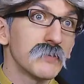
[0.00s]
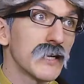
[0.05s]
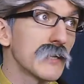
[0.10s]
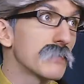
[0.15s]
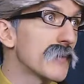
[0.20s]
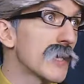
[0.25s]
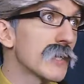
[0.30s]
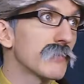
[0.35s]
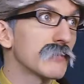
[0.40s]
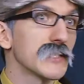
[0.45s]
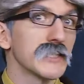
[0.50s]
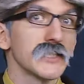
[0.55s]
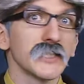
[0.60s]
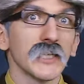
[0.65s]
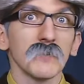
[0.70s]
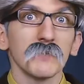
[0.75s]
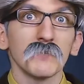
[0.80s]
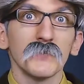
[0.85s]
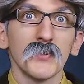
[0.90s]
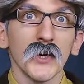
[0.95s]
my parents
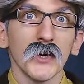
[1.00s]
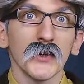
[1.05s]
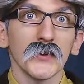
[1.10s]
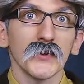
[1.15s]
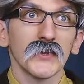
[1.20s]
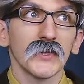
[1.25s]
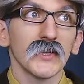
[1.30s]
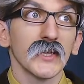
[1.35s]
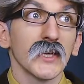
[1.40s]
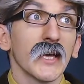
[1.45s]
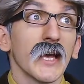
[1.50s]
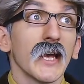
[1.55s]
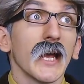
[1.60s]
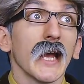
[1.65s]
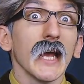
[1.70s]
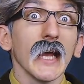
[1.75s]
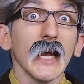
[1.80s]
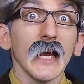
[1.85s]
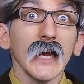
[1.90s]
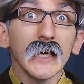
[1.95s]
are both.
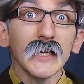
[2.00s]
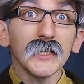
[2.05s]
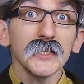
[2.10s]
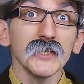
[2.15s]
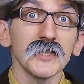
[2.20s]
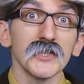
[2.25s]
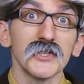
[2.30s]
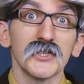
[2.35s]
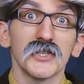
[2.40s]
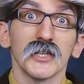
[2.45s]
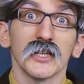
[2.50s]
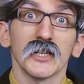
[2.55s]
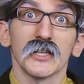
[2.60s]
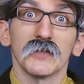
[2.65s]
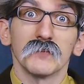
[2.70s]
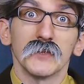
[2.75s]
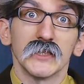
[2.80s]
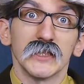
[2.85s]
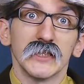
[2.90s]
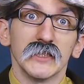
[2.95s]
And
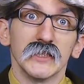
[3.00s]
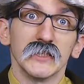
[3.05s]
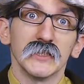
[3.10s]
German.